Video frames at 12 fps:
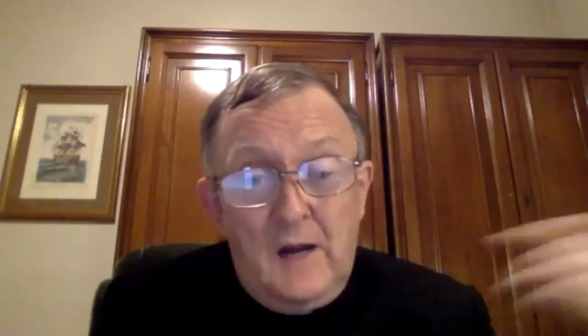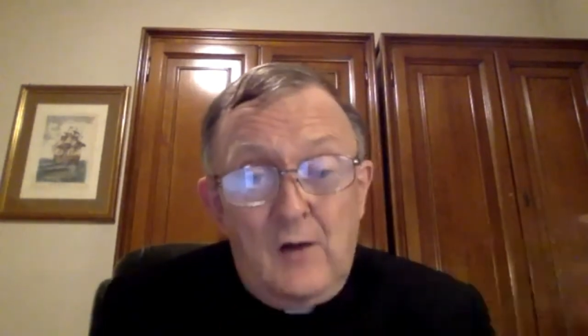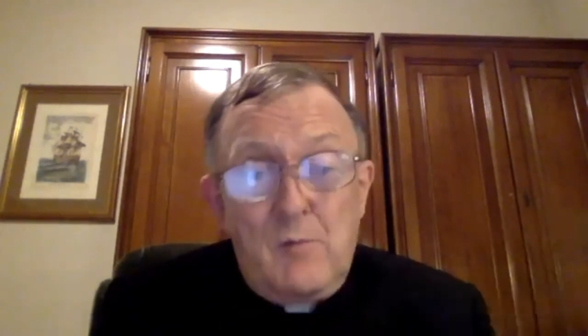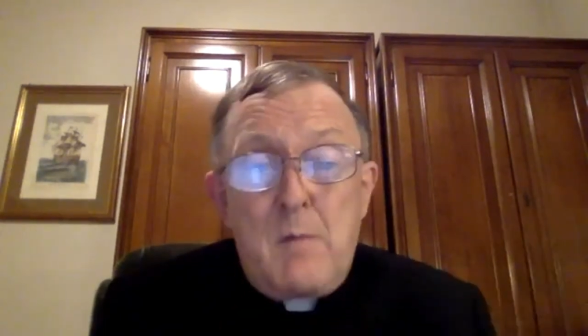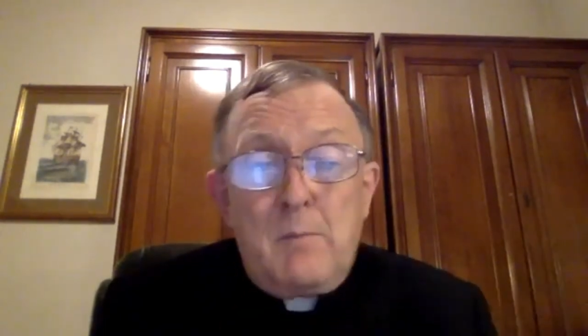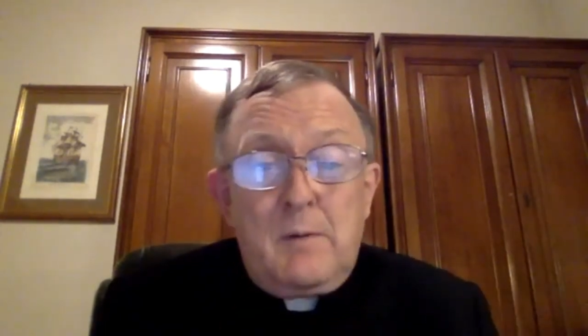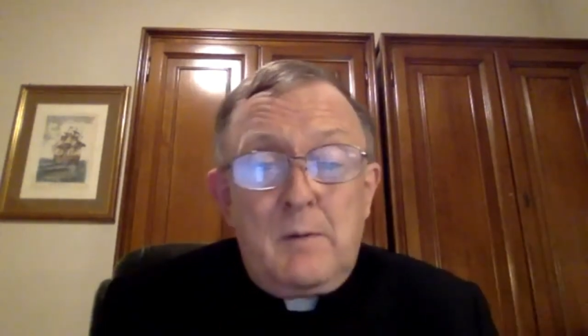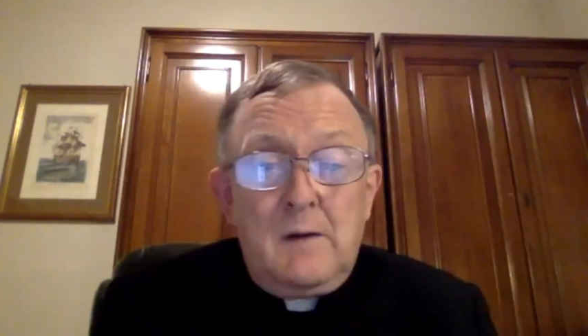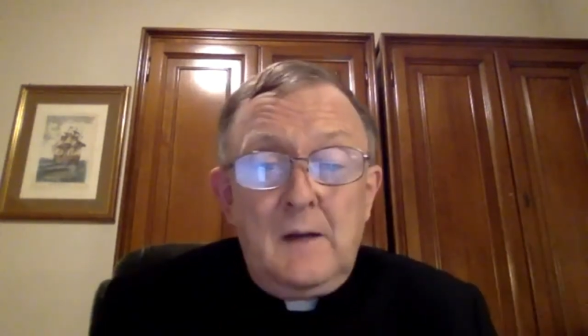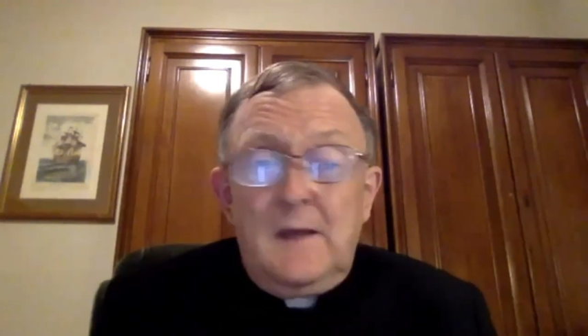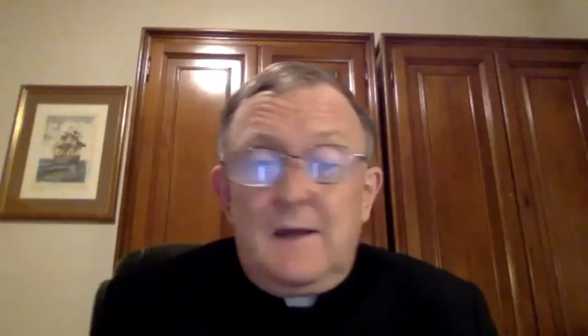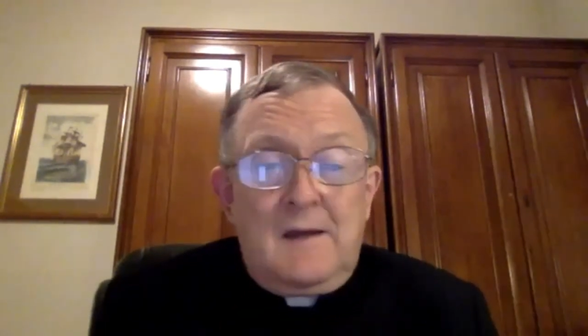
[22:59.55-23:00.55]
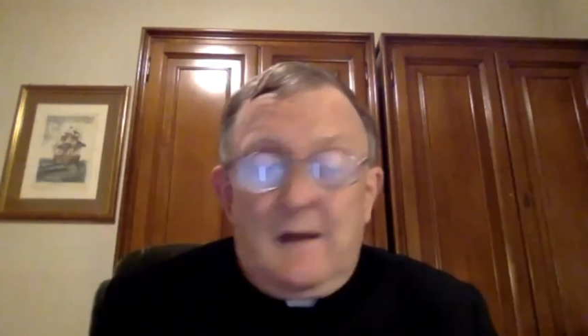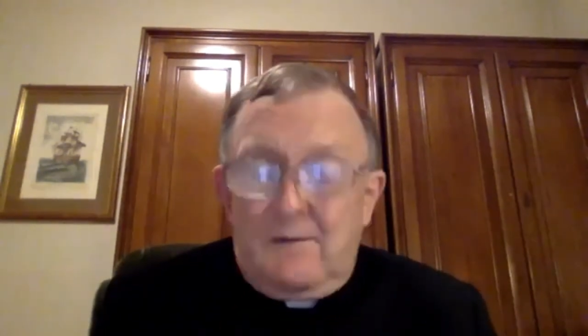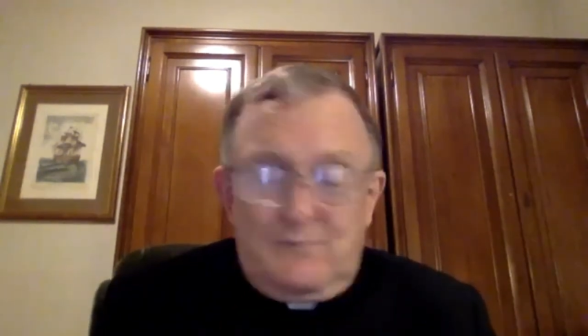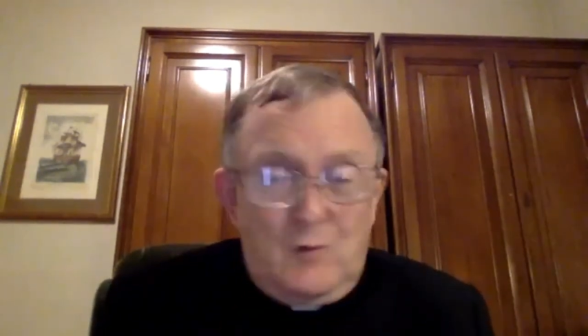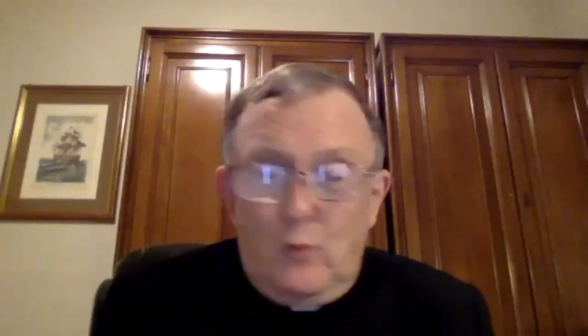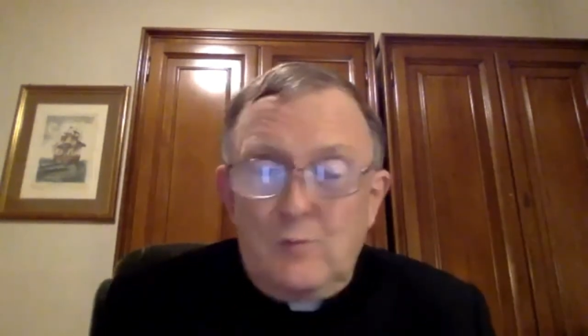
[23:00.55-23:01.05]
I remember
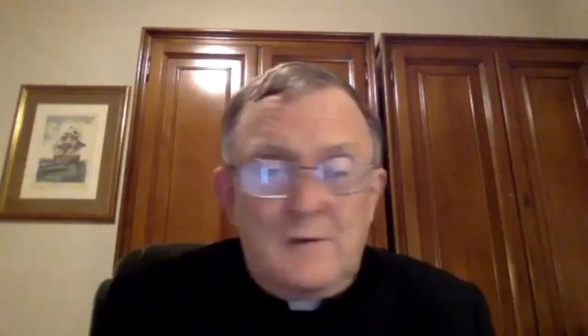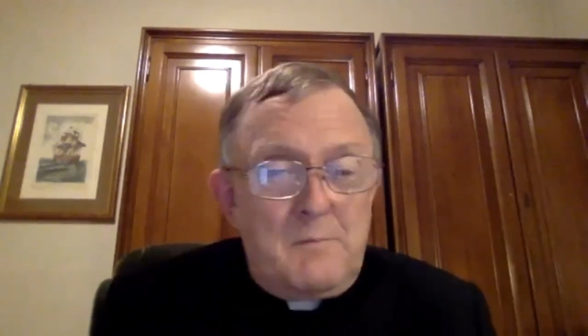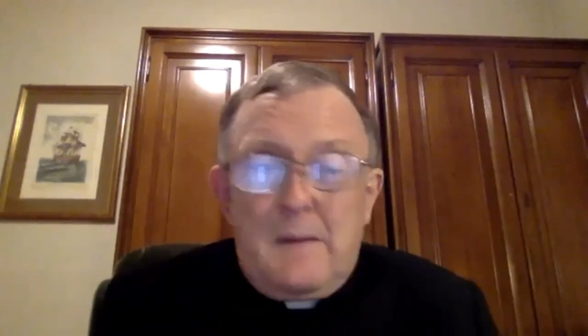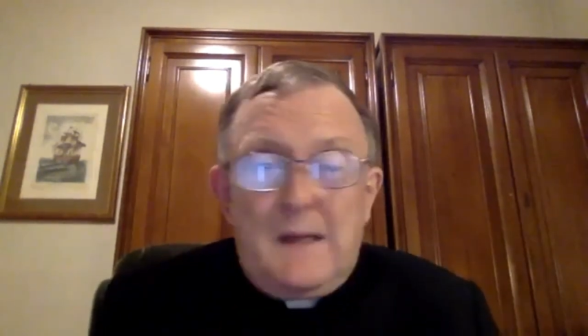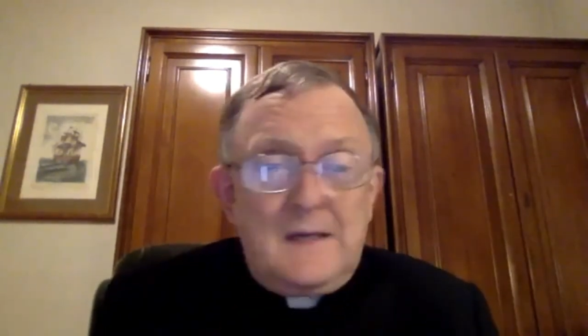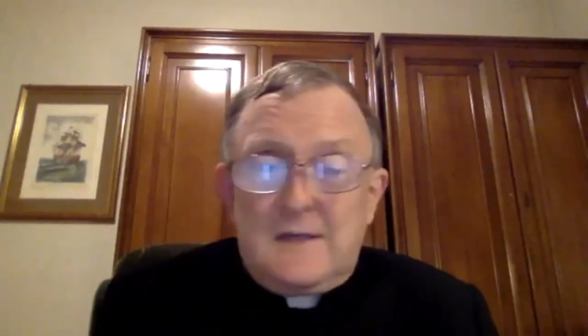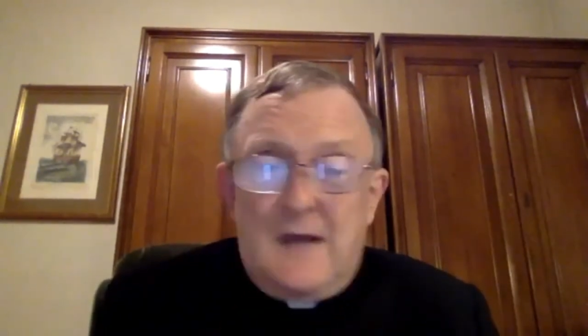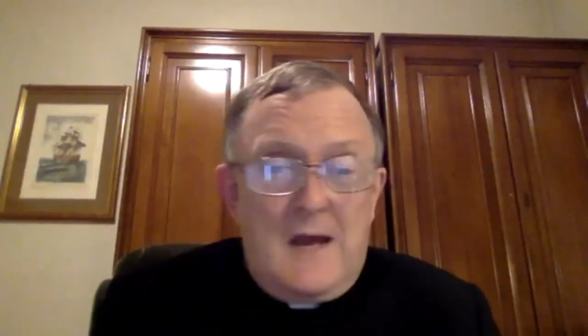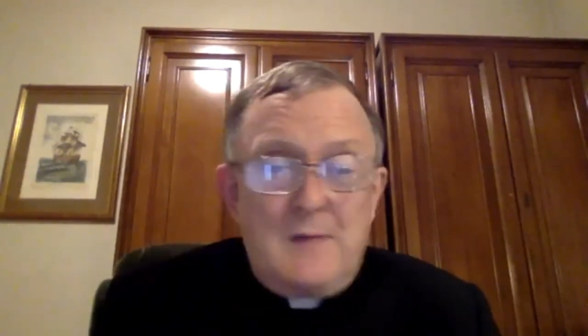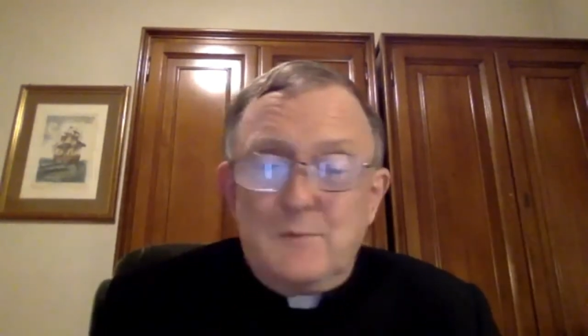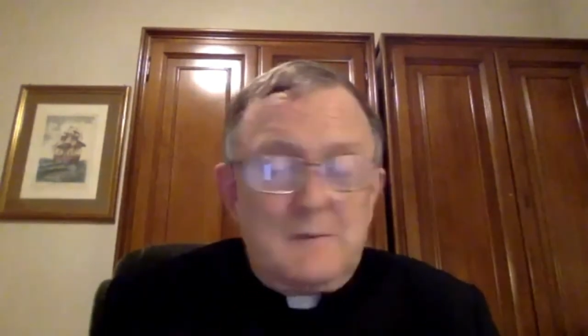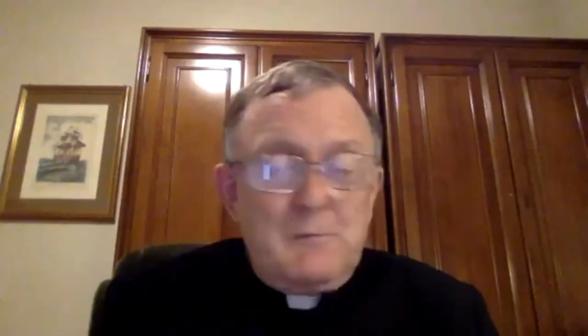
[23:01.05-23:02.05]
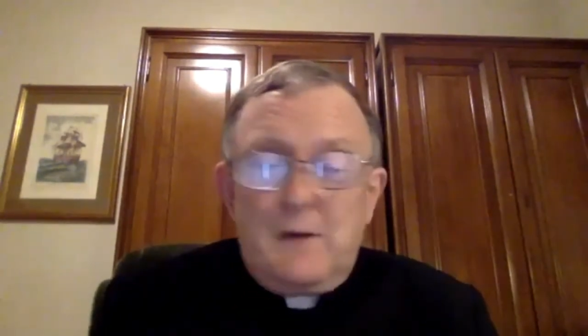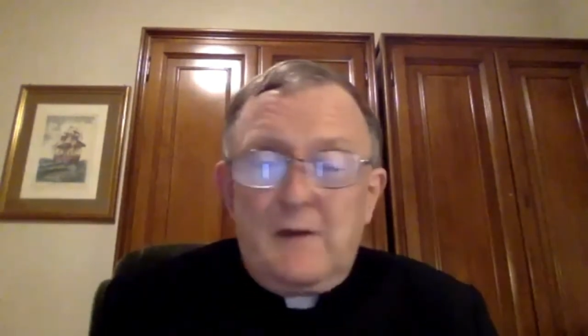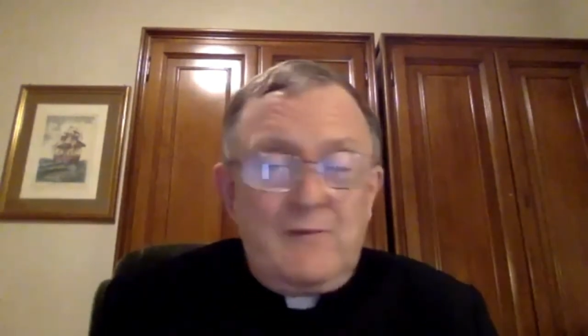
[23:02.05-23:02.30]
I've told it many times, but I've